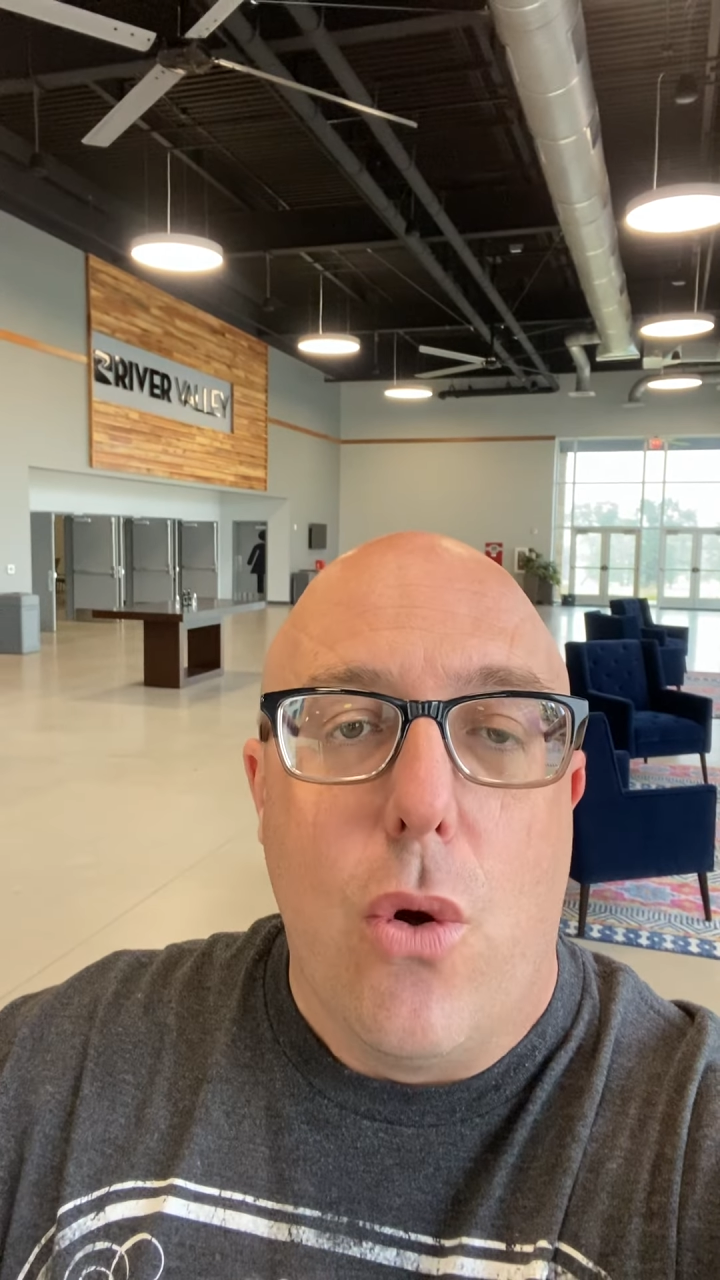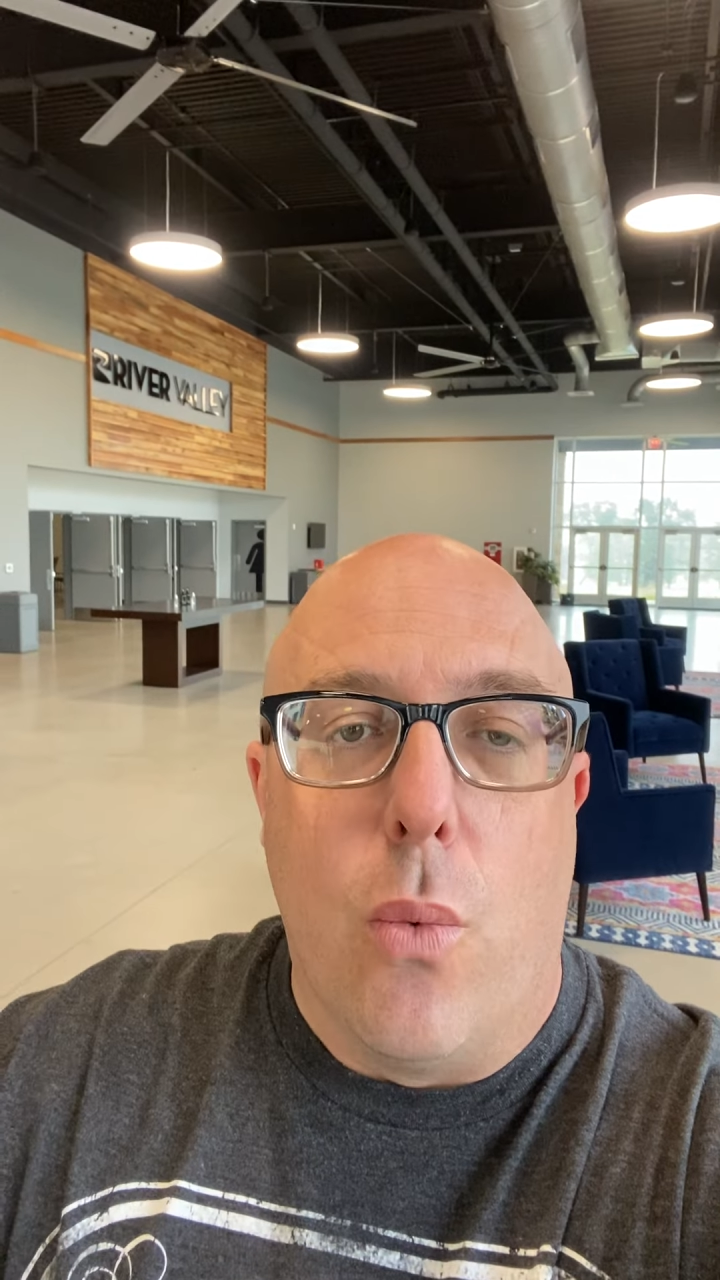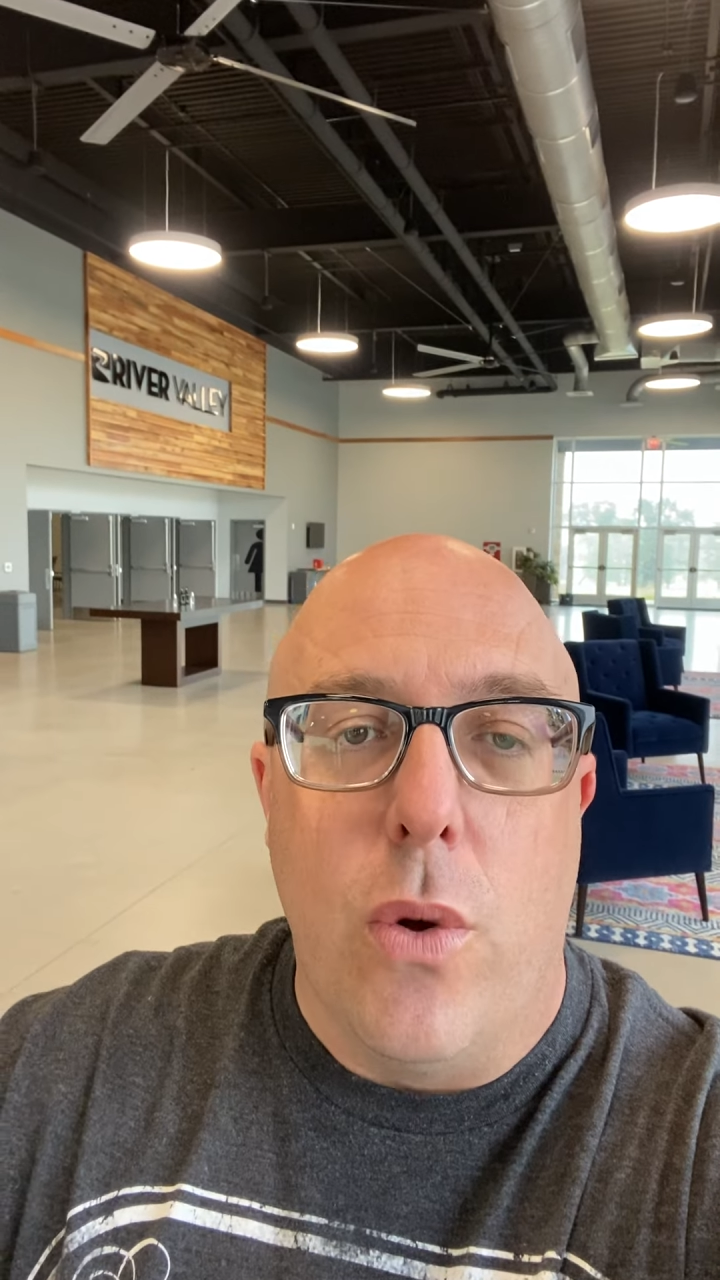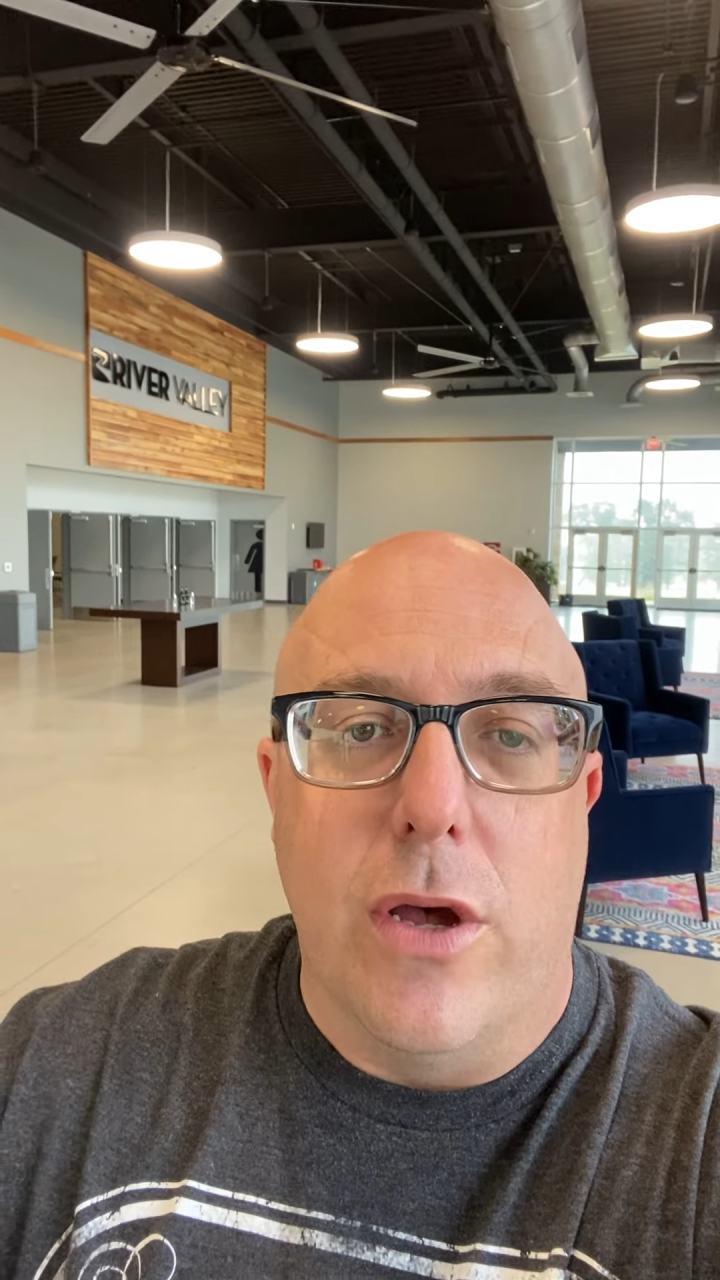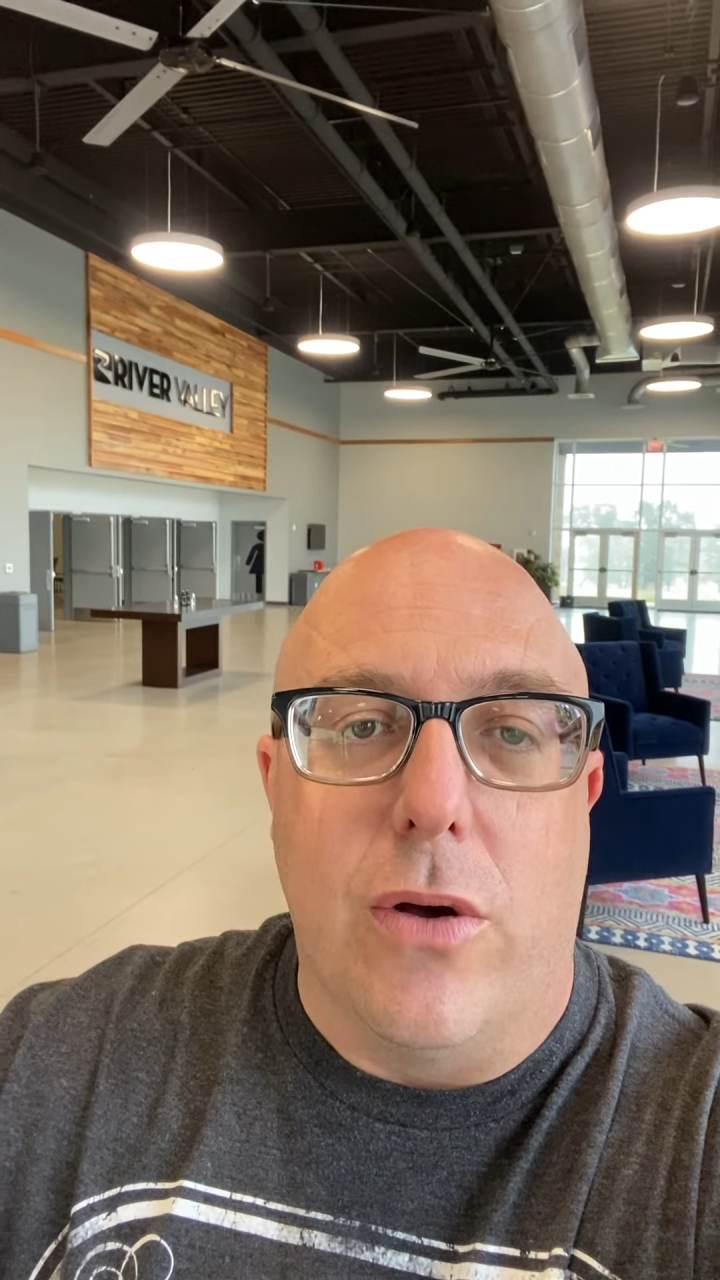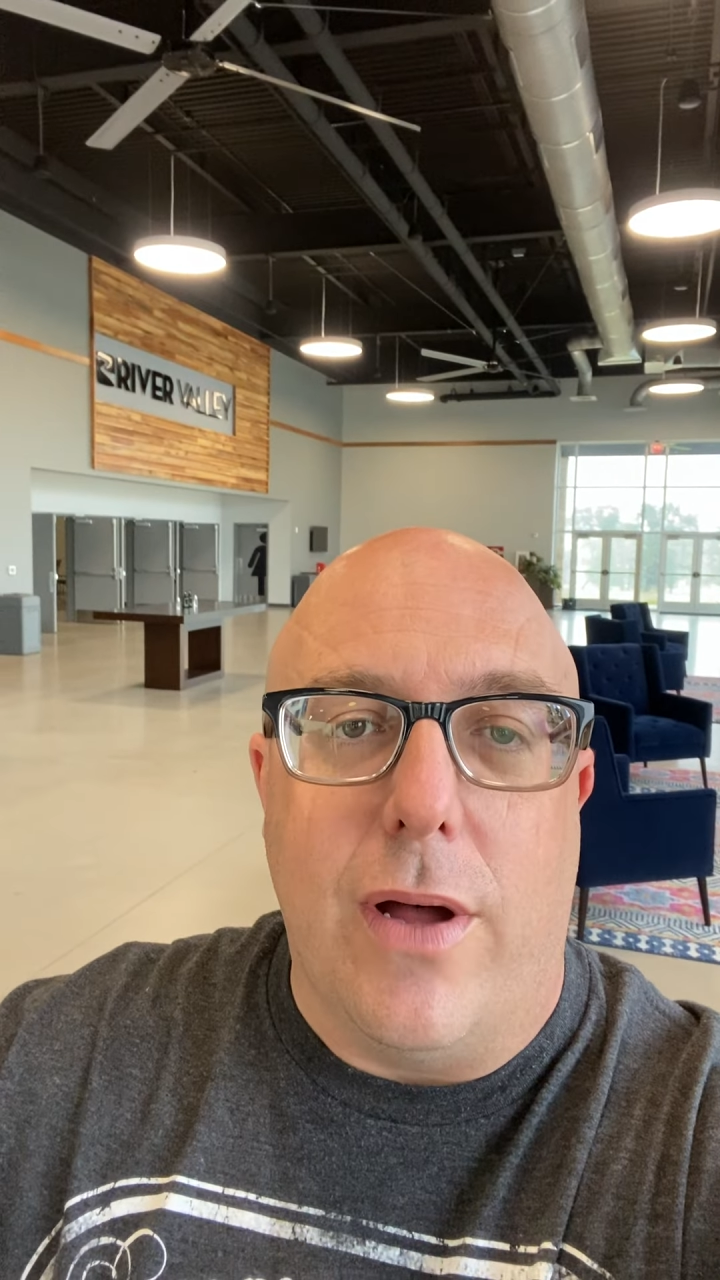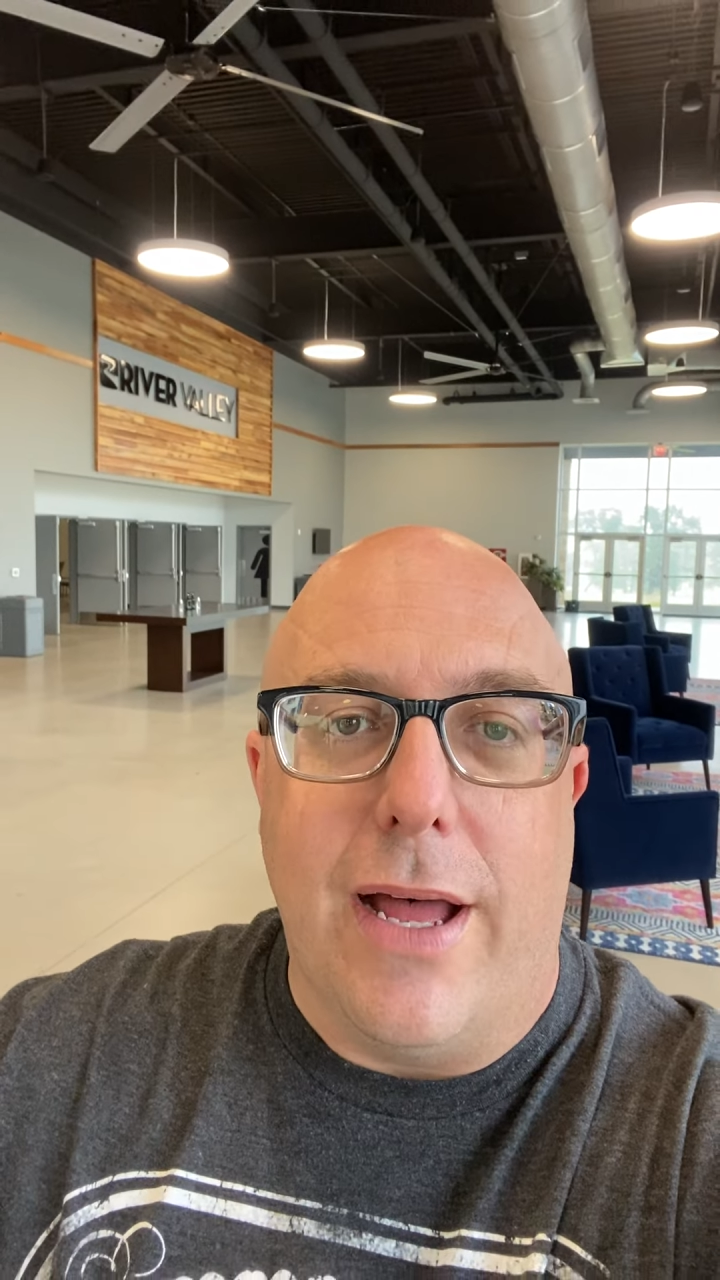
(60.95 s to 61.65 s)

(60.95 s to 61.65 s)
will